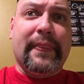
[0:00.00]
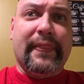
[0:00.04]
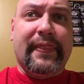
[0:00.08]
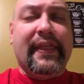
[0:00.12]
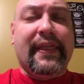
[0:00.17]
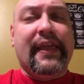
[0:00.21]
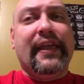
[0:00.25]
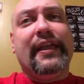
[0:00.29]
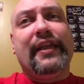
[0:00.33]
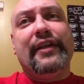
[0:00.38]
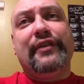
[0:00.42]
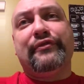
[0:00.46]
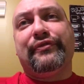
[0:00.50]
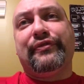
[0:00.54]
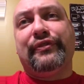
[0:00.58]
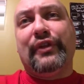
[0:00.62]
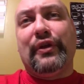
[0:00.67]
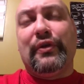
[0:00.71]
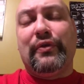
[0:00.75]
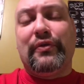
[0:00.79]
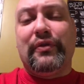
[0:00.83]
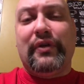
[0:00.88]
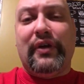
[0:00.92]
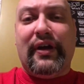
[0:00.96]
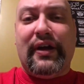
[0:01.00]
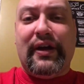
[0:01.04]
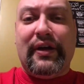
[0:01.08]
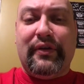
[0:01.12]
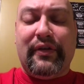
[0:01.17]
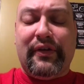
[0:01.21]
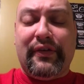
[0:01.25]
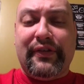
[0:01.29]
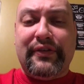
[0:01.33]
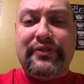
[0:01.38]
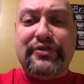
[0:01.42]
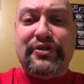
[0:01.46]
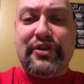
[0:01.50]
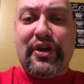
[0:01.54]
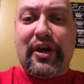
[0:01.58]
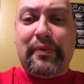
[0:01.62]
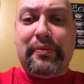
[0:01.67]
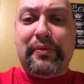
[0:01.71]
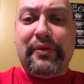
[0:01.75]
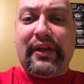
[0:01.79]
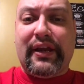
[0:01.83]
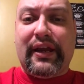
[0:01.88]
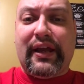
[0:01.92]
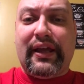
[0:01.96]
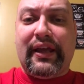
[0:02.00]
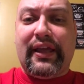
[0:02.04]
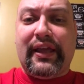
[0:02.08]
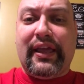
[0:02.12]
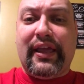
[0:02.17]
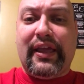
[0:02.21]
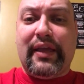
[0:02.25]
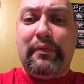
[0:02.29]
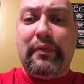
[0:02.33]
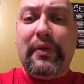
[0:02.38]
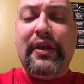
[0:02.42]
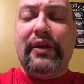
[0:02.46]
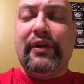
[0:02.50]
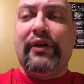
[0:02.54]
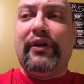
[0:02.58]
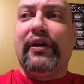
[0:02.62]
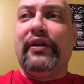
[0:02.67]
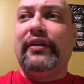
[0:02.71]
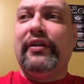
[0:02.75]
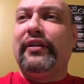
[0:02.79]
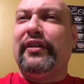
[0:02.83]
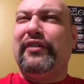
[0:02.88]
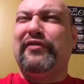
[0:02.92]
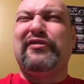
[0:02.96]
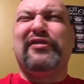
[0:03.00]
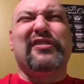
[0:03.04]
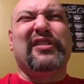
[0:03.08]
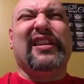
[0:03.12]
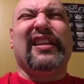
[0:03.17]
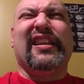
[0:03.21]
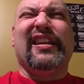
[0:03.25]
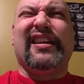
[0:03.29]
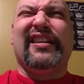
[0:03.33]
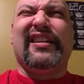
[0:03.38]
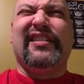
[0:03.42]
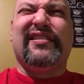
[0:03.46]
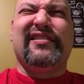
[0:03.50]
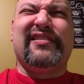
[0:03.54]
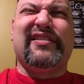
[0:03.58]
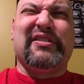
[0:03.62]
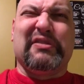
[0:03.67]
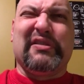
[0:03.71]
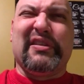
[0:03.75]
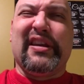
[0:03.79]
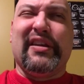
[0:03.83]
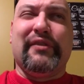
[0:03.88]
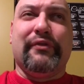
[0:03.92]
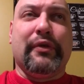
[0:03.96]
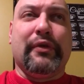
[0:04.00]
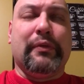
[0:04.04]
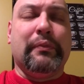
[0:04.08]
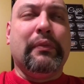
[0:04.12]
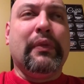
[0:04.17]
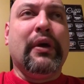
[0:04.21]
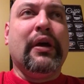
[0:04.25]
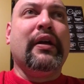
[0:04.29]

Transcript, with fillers: They get flown out on the chopper that I came in on. There's only like three of them.